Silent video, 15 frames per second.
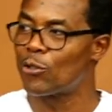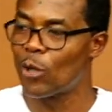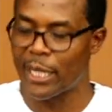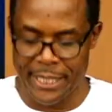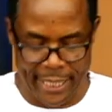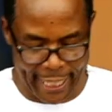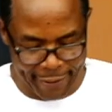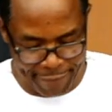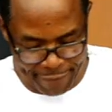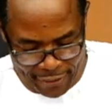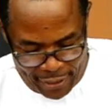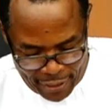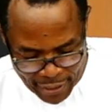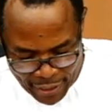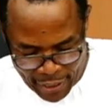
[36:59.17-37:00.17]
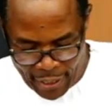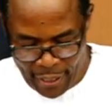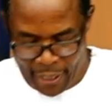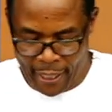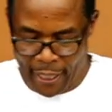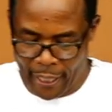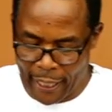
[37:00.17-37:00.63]
towards life.
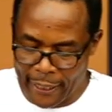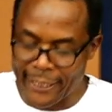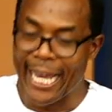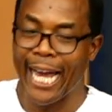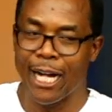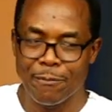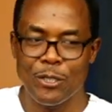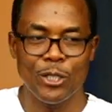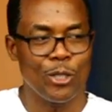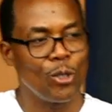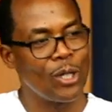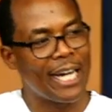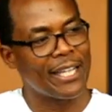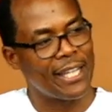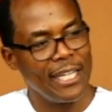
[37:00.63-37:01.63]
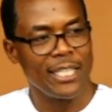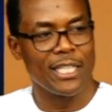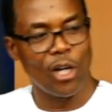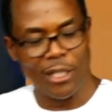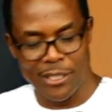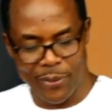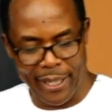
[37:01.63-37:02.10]
It helps you to look at things
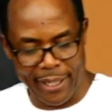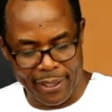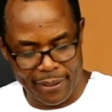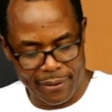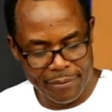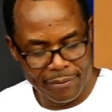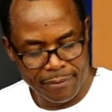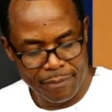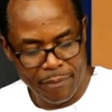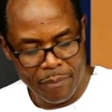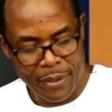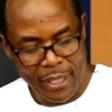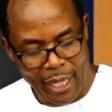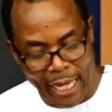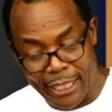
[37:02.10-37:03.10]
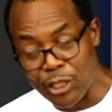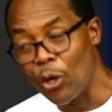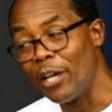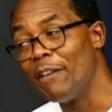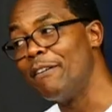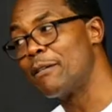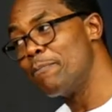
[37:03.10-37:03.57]
God's way. And so,
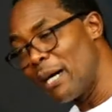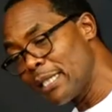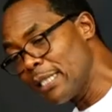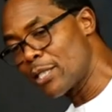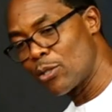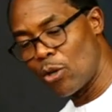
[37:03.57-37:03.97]
if it matters to